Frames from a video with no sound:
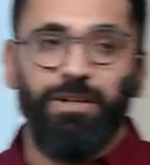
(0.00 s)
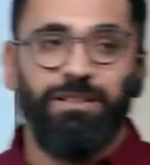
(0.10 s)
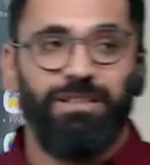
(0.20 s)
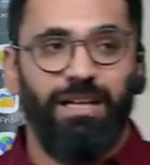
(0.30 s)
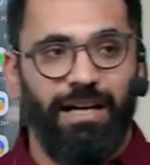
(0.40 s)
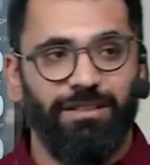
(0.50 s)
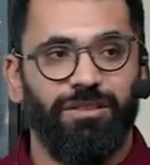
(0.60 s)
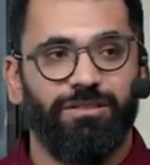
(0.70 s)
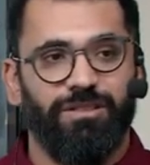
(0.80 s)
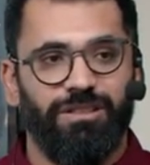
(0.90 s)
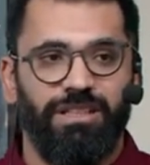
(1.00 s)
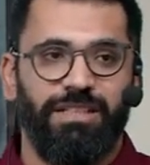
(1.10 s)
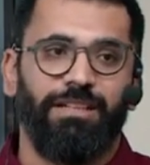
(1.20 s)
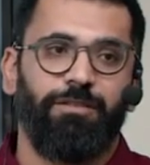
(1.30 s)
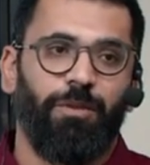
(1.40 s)
links grants also the
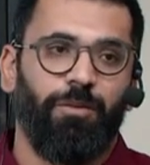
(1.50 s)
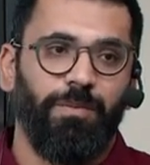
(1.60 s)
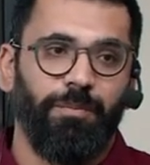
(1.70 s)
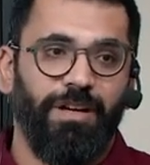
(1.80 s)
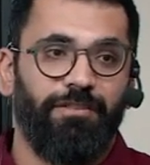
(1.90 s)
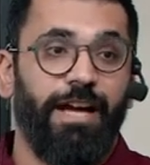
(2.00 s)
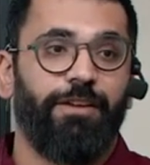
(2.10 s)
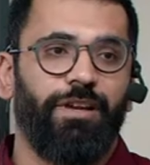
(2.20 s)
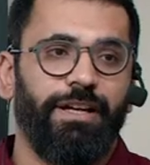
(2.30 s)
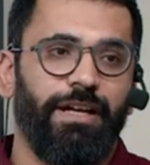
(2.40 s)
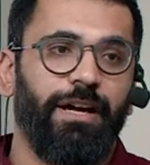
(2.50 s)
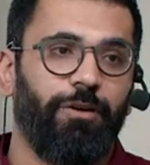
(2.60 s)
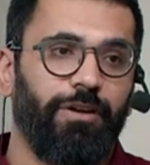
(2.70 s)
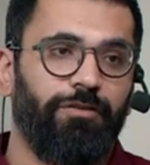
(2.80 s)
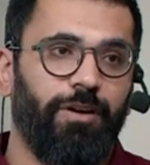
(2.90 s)
states have a problem. That why are you linking it
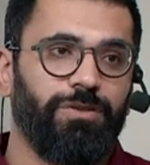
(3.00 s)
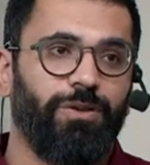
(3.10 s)
to reforms?